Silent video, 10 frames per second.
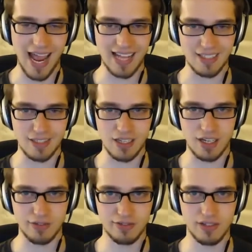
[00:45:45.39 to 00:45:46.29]
add
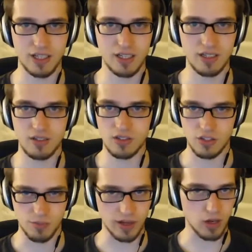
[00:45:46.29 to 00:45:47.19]
stuff
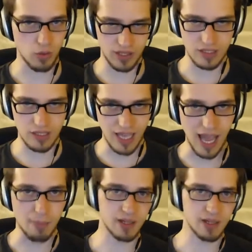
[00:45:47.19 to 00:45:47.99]
just by going into the app.